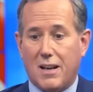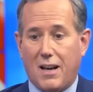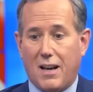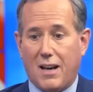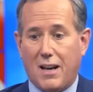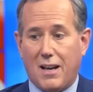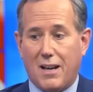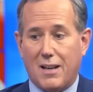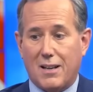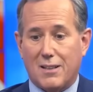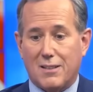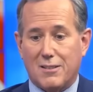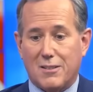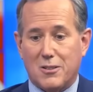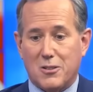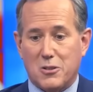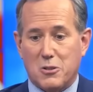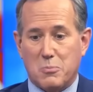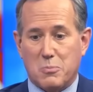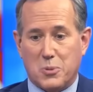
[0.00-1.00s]
and
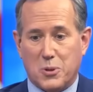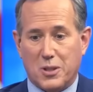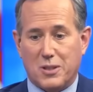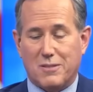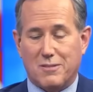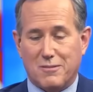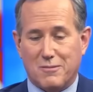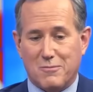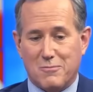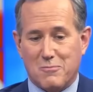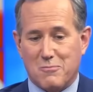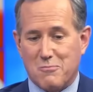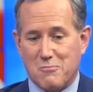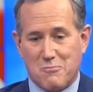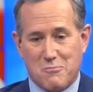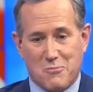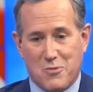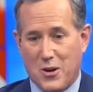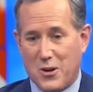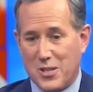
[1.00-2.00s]
you put
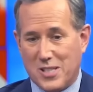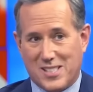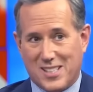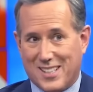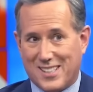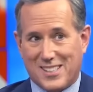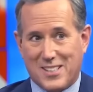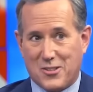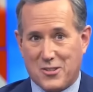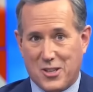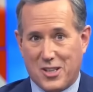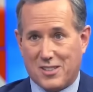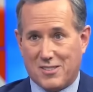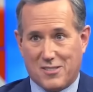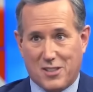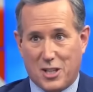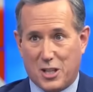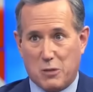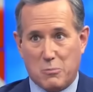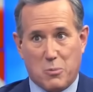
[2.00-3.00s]
very sexy
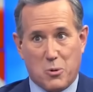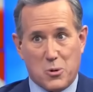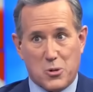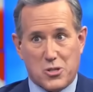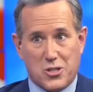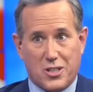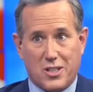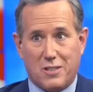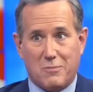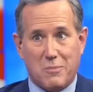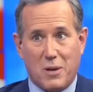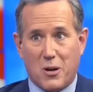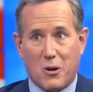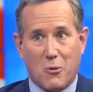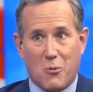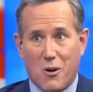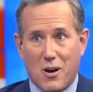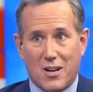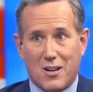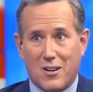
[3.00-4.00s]
things like abortion and
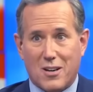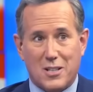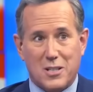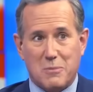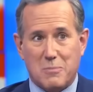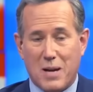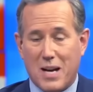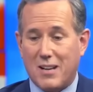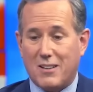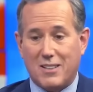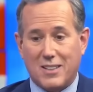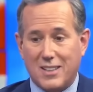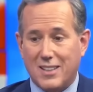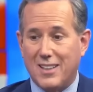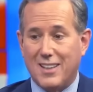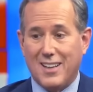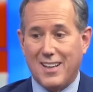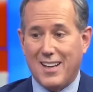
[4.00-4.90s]
marijuana on the ballot,